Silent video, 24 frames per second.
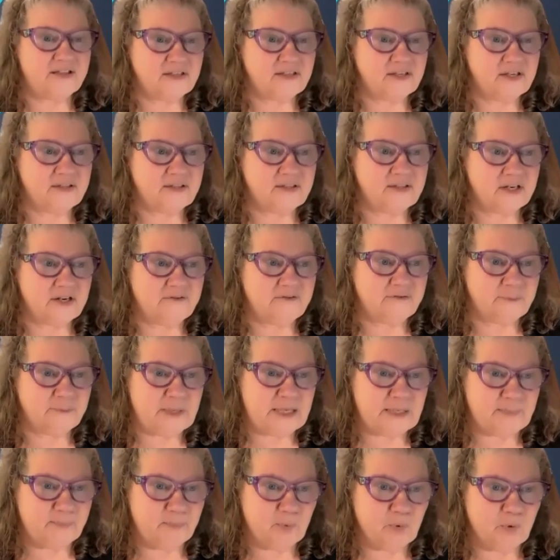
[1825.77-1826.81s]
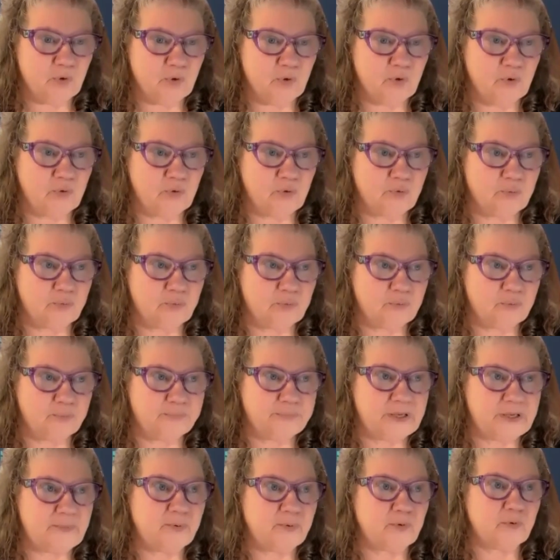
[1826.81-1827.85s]
I think that if people
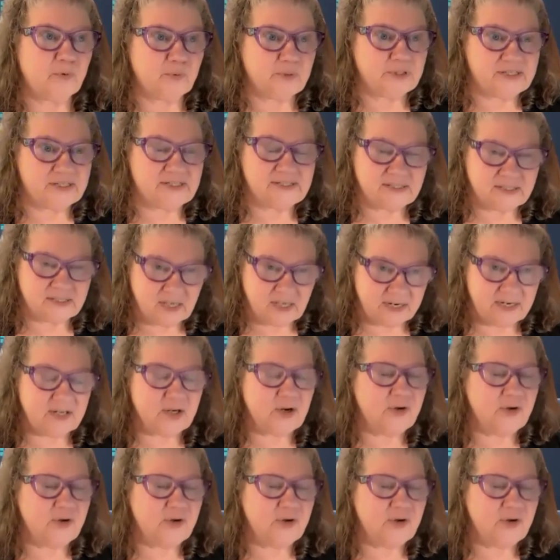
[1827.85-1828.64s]
really study,